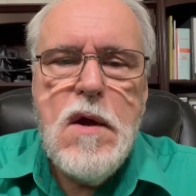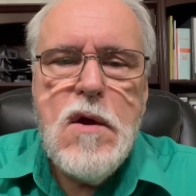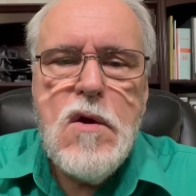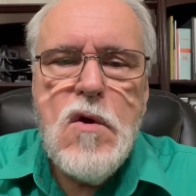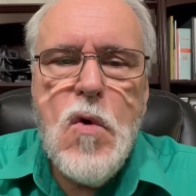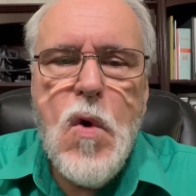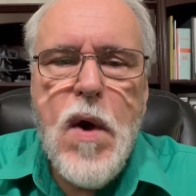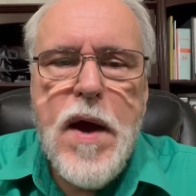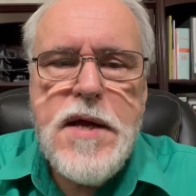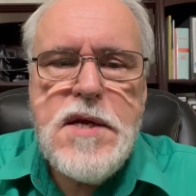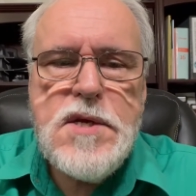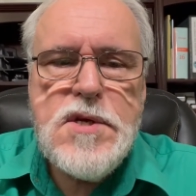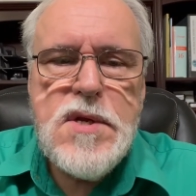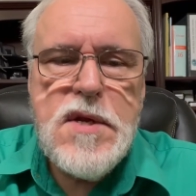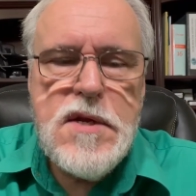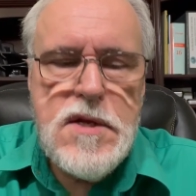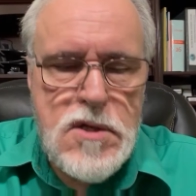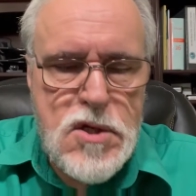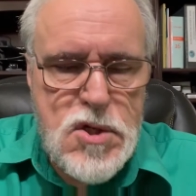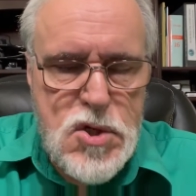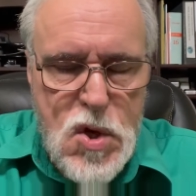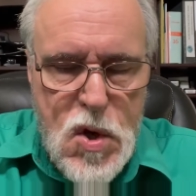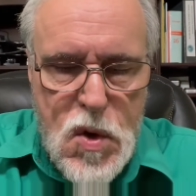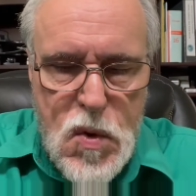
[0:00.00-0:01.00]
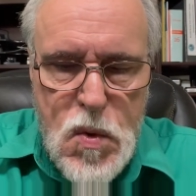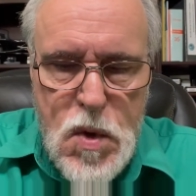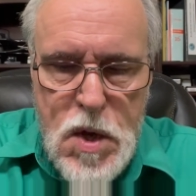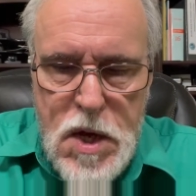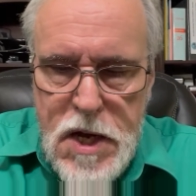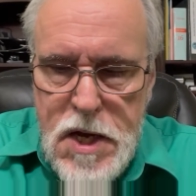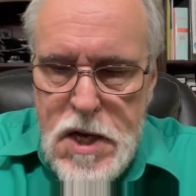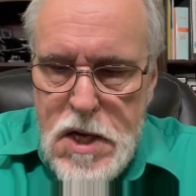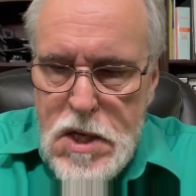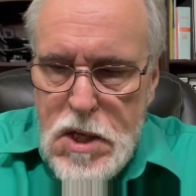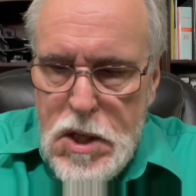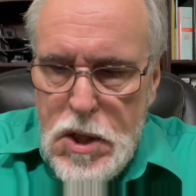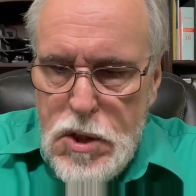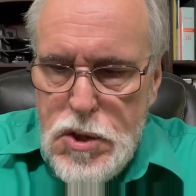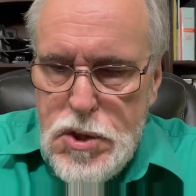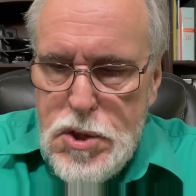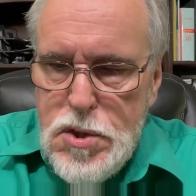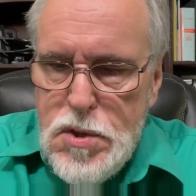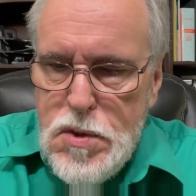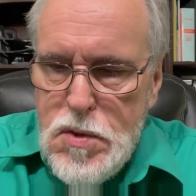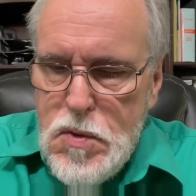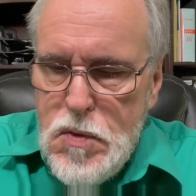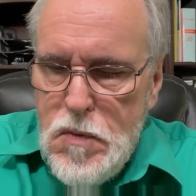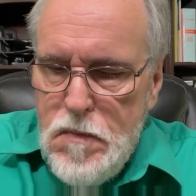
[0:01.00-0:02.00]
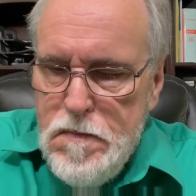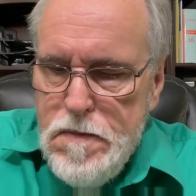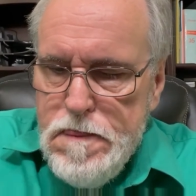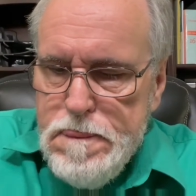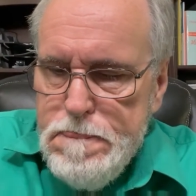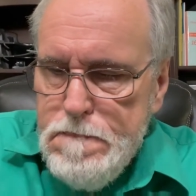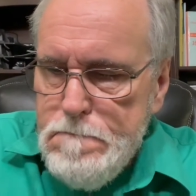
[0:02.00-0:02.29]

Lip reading: questions. So to